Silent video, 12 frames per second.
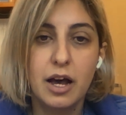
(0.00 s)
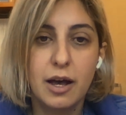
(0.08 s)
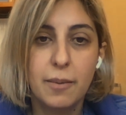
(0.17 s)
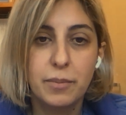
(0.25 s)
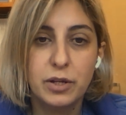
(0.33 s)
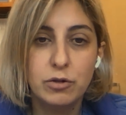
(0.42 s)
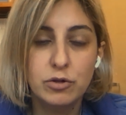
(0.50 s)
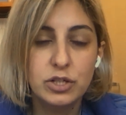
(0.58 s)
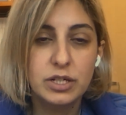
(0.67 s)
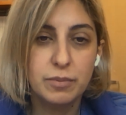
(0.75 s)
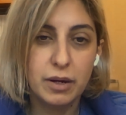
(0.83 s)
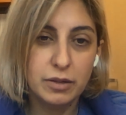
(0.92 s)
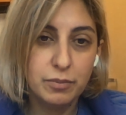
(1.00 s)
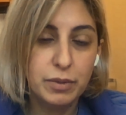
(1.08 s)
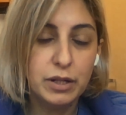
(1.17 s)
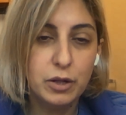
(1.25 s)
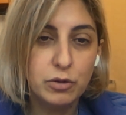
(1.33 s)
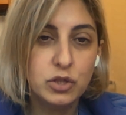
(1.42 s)
But usually
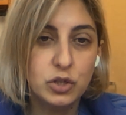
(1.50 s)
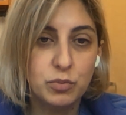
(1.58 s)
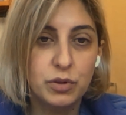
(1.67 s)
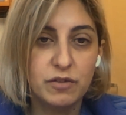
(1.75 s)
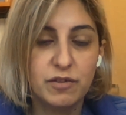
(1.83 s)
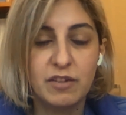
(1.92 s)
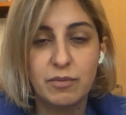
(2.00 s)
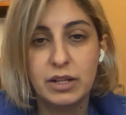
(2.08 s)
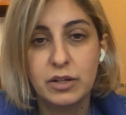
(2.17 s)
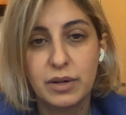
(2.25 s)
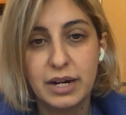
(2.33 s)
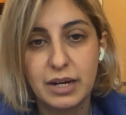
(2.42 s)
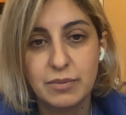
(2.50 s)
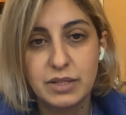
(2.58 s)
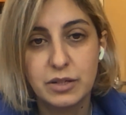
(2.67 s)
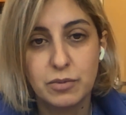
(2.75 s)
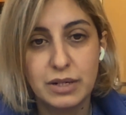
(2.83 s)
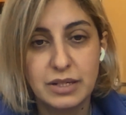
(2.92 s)
below 2.5 milligrams,
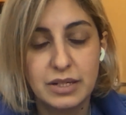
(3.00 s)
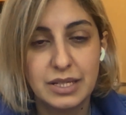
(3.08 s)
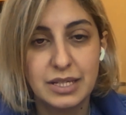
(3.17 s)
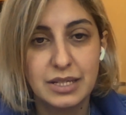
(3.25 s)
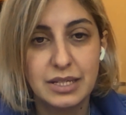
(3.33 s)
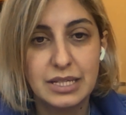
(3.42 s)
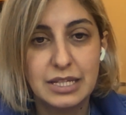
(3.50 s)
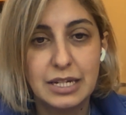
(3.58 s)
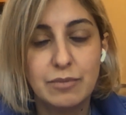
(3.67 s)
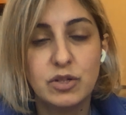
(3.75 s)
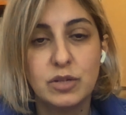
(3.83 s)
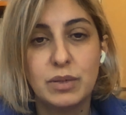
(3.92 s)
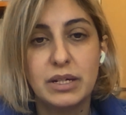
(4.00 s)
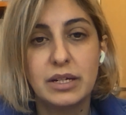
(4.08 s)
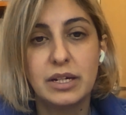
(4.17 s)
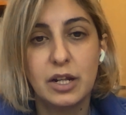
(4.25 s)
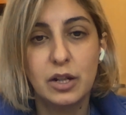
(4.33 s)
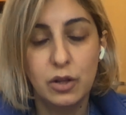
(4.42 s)
the risks seem to
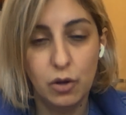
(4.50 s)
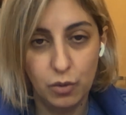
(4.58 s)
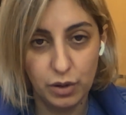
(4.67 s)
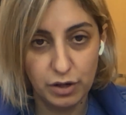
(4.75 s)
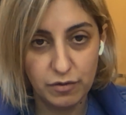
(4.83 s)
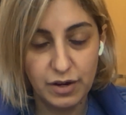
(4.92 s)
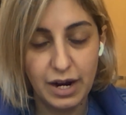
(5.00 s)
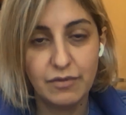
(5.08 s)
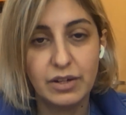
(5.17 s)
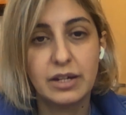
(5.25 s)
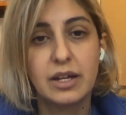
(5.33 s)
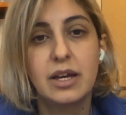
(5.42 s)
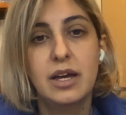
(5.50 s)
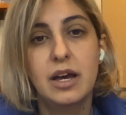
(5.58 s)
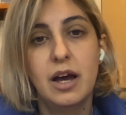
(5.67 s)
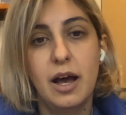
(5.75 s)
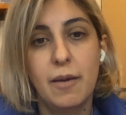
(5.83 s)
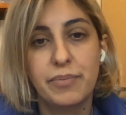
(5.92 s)
be lower for having
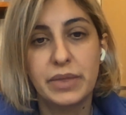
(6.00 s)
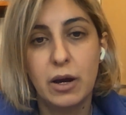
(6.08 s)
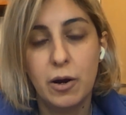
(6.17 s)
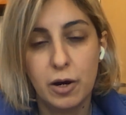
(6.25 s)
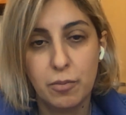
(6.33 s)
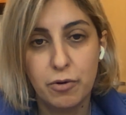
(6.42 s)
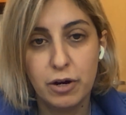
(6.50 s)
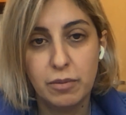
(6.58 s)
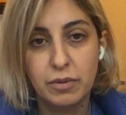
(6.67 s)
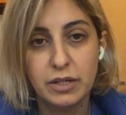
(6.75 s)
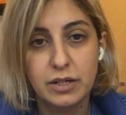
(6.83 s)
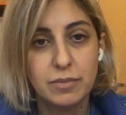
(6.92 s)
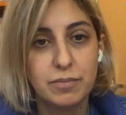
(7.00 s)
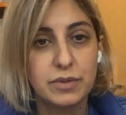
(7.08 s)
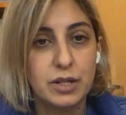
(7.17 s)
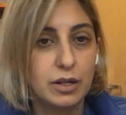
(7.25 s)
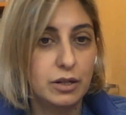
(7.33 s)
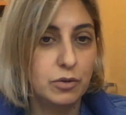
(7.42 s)
the heart
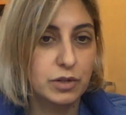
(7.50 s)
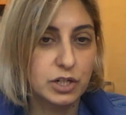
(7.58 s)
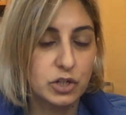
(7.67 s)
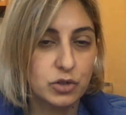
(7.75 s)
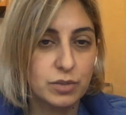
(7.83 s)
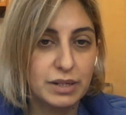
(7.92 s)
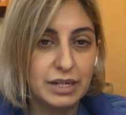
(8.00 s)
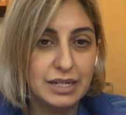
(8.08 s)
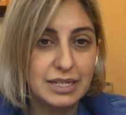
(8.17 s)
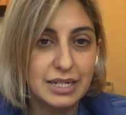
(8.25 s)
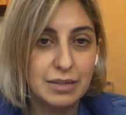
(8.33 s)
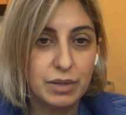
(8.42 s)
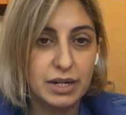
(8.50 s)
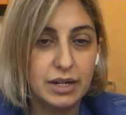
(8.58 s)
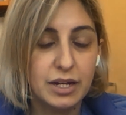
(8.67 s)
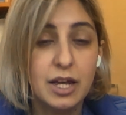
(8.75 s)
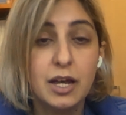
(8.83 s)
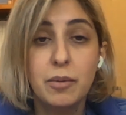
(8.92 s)
problems, lower extremity
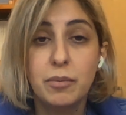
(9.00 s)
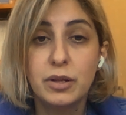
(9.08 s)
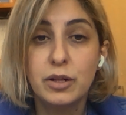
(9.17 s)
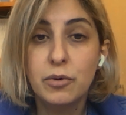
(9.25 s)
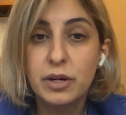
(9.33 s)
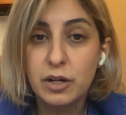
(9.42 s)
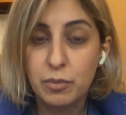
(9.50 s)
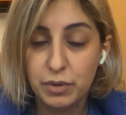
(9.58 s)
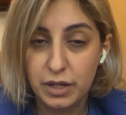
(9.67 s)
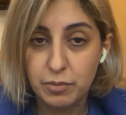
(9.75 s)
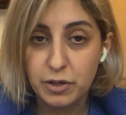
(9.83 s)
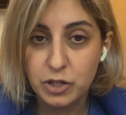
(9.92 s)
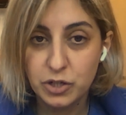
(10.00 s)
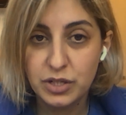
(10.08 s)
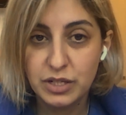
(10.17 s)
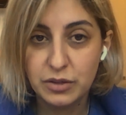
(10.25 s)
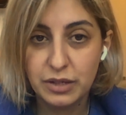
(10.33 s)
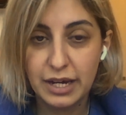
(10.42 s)
edema. Lowering your blood pressure
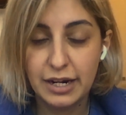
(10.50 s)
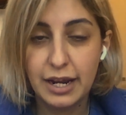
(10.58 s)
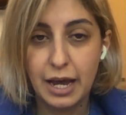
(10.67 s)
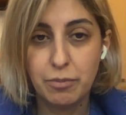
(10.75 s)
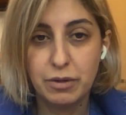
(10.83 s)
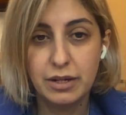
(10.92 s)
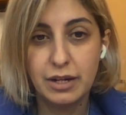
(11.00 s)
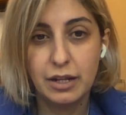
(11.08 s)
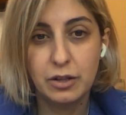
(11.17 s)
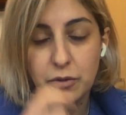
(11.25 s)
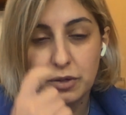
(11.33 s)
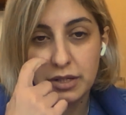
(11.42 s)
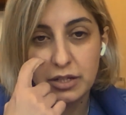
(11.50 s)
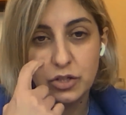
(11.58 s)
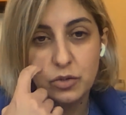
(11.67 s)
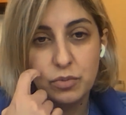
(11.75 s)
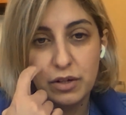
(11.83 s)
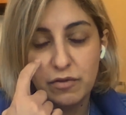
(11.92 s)
still can happen at lower than
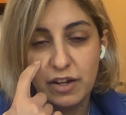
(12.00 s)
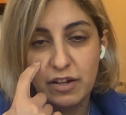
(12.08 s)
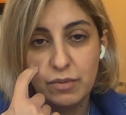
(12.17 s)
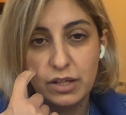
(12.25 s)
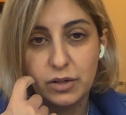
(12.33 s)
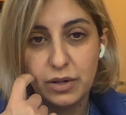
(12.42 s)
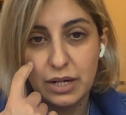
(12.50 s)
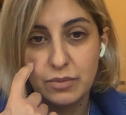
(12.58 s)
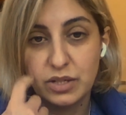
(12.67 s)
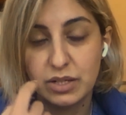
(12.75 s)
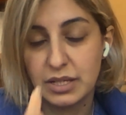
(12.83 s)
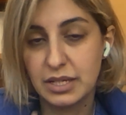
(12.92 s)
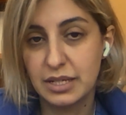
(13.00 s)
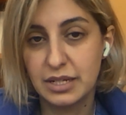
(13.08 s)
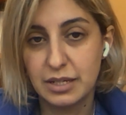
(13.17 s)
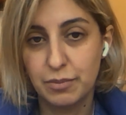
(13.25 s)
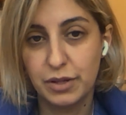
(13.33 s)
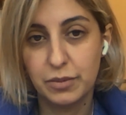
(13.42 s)
2.5 milligrams just because it
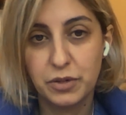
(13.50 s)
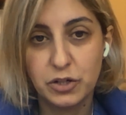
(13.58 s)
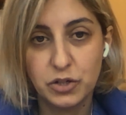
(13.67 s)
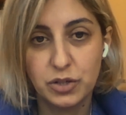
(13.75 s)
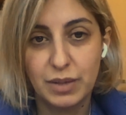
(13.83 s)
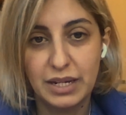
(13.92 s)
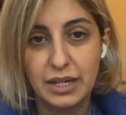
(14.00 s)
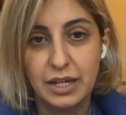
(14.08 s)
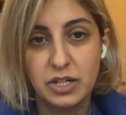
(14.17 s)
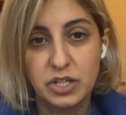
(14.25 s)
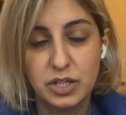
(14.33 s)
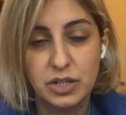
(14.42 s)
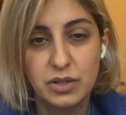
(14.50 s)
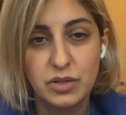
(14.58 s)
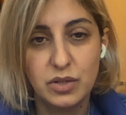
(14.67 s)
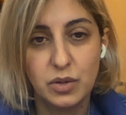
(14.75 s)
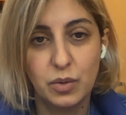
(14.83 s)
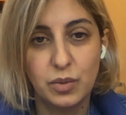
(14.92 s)
is a blood pressure medication.
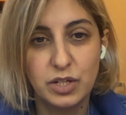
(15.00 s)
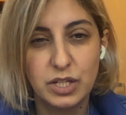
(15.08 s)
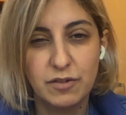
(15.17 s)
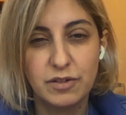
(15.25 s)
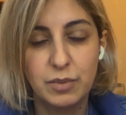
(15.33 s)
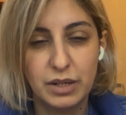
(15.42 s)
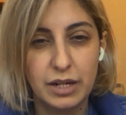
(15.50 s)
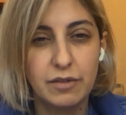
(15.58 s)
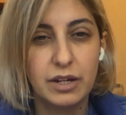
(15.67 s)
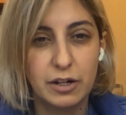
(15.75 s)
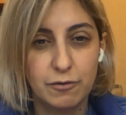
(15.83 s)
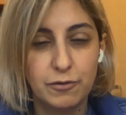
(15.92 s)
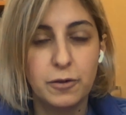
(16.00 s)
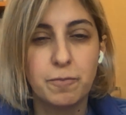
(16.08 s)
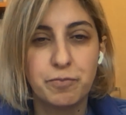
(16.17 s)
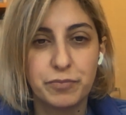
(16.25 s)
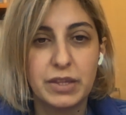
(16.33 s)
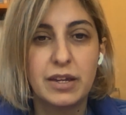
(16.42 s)
So we just have to be kind of careful
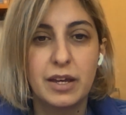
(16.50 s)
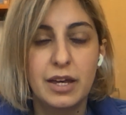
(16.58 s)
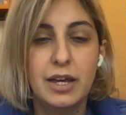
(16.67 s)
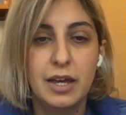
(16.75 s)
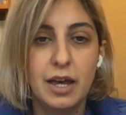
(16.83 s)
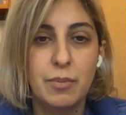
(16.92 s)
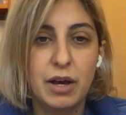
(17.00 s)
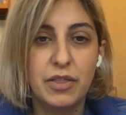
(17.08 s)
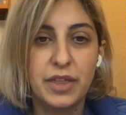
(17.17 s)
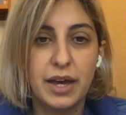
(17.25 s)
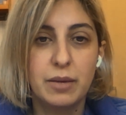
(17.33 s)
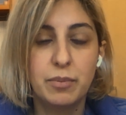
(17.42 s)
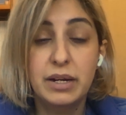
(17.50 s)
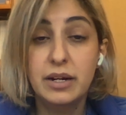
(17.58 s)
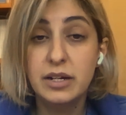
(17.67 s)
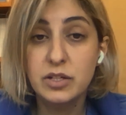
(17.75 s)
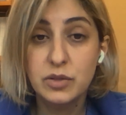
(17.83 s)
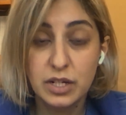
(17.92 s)
about that. But
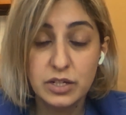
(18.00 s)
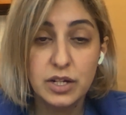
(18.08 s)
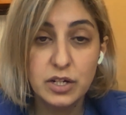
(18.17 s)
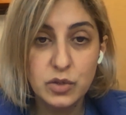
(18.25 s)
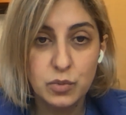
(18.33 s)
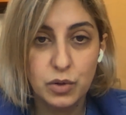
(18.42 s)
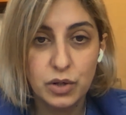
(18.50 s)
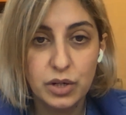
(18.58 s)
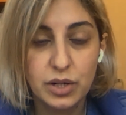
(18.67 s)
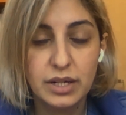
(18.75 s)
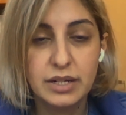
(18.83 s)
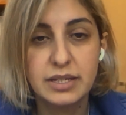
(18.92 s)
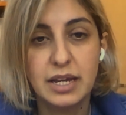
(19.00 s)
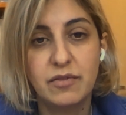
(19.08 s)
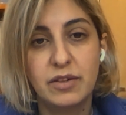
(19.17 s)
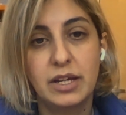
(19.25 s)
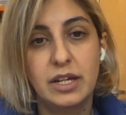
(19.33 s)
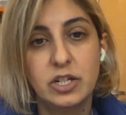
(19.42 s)
it does work. It is
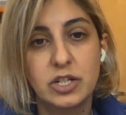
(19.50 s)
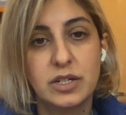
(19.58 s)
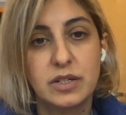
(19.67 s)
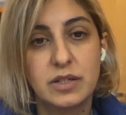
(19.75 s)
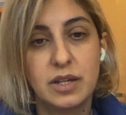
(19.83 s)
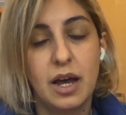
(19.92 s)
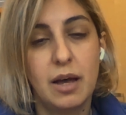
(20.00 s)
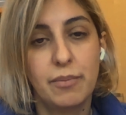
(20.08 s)
efficacious.